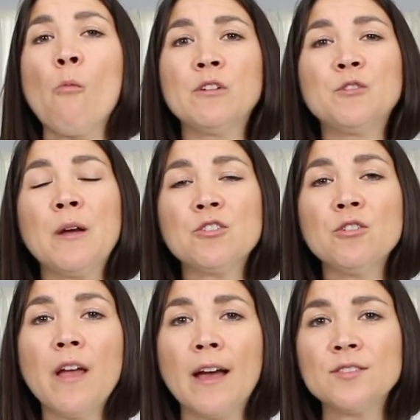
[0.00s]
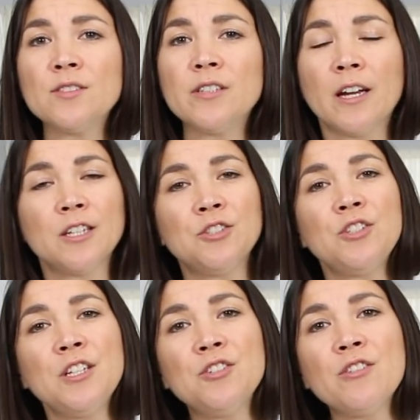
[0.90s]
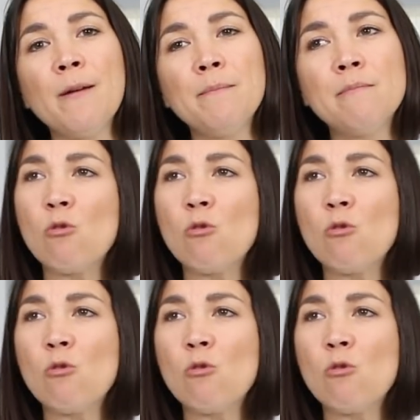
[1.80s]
with special guests, and I teach them